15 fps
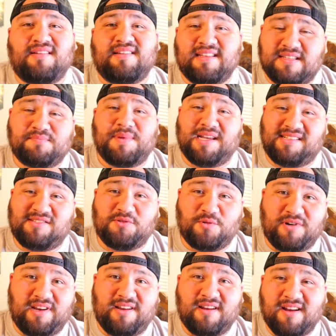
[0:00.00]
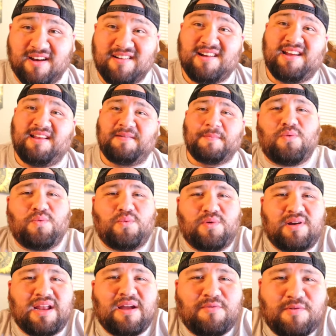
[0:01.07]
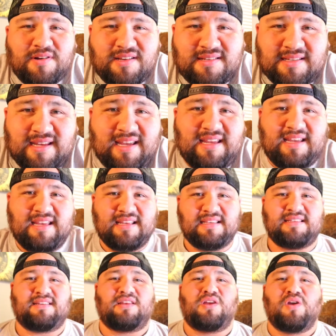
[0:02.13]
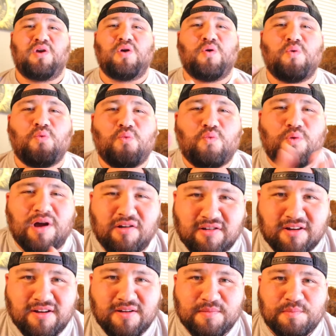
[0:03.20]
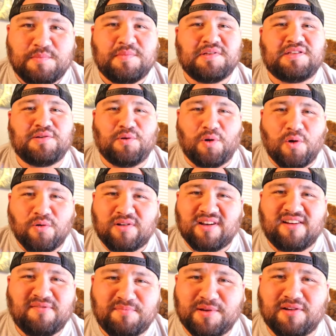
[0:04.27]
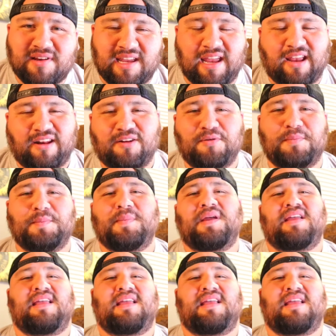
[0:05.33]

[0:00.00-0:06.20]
It's my story, all right? But what I want to say is, welcome to Oak Cliff Beer Kingdom.